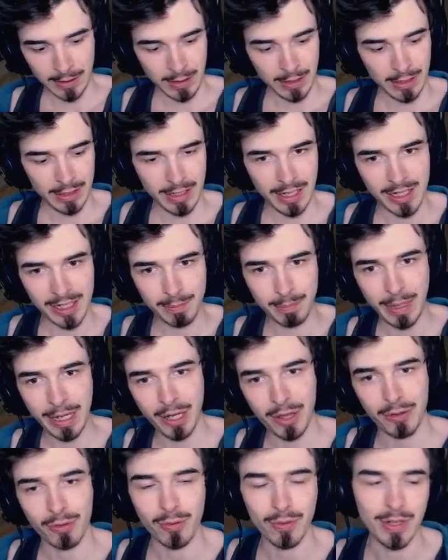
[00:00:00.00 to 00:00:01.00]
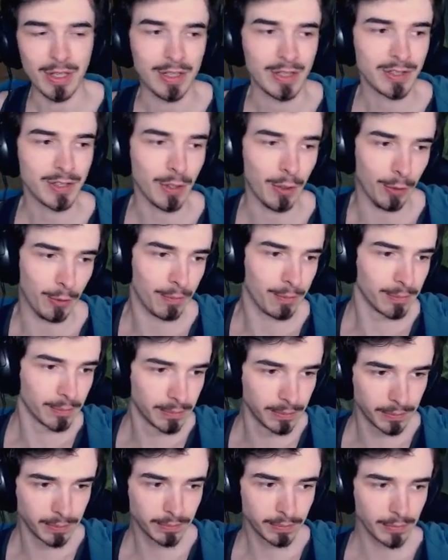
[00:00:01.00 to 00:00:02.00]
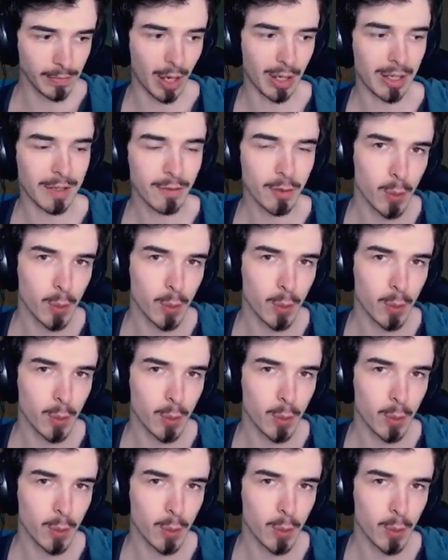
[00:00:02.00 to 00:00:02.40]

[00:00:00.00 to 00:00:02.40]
Let's speed through this. So, I'll give